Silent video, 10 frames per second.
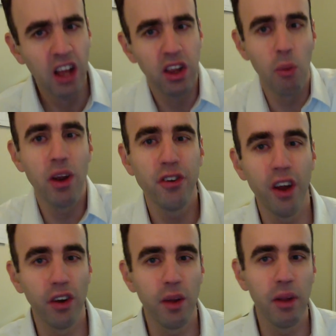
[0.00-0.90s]
So I want to
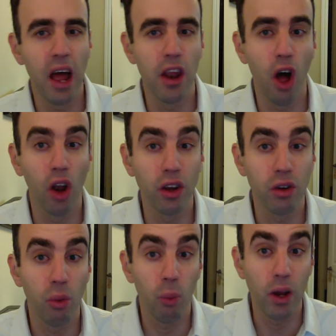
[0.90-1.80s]
share some of that knowledge
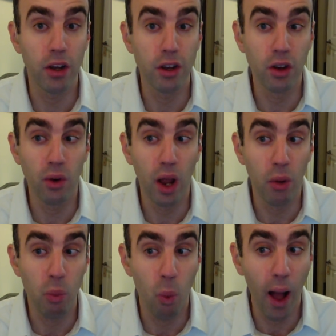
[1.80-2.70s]
with you as
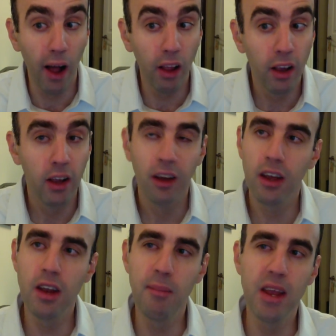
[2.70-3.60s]
well.
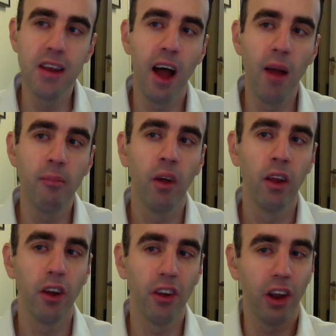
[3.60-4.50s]
In the meantime,
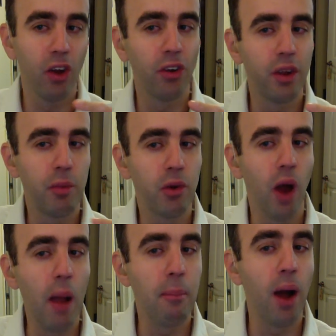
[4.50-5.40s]
there's a little
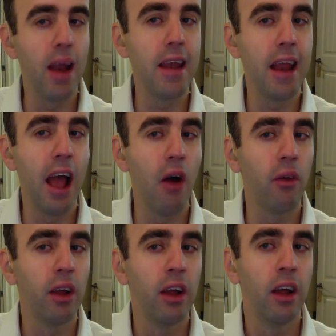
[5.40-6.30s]
subscribe button down
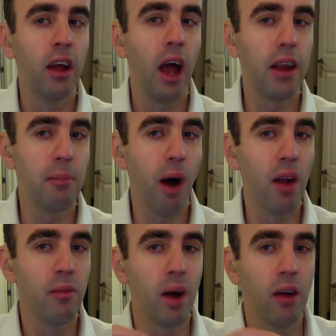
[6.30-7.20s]
at the
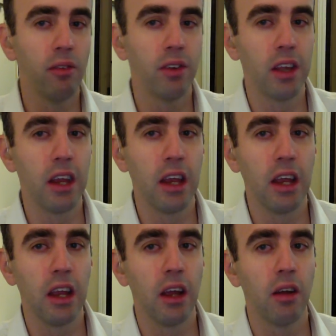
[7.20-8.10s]
bottom of
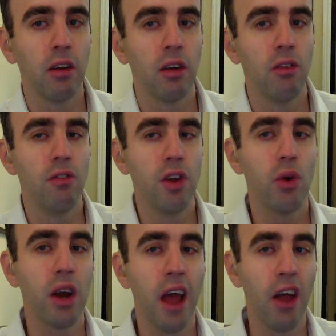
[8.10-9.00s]
the
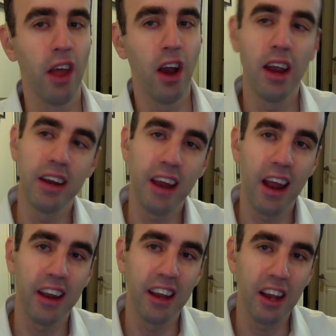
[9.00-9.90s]
viewer down there. Hit
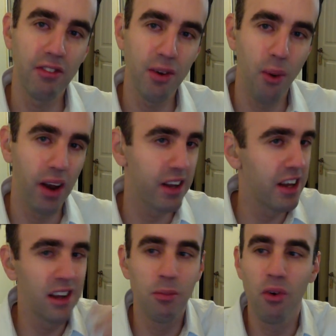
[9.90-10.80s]
that thing if you want to
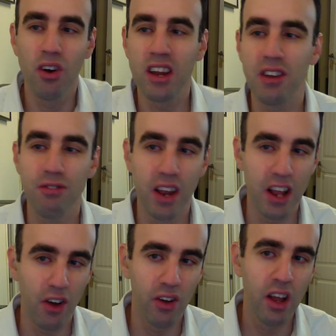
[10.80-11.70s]
see some more of these
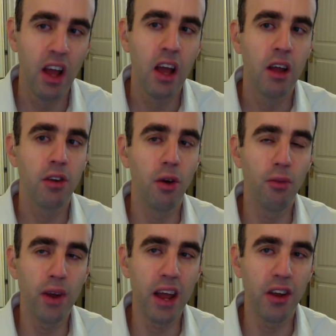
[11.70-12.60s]
videos. Don't
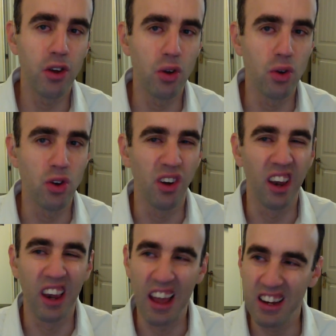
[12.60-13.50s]
forget to
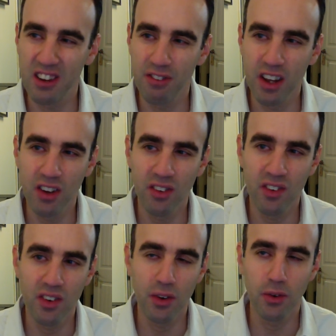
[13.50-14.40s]
like the video
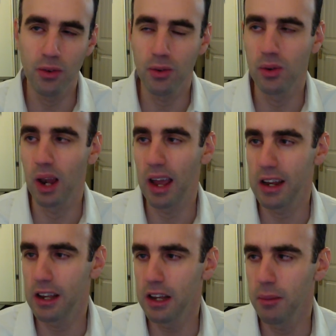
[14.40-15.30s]
if you
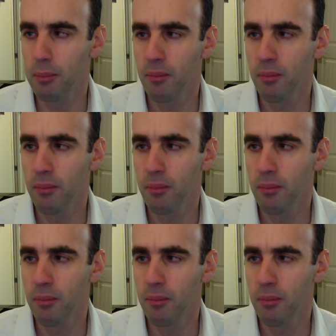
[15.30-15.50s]
liked it.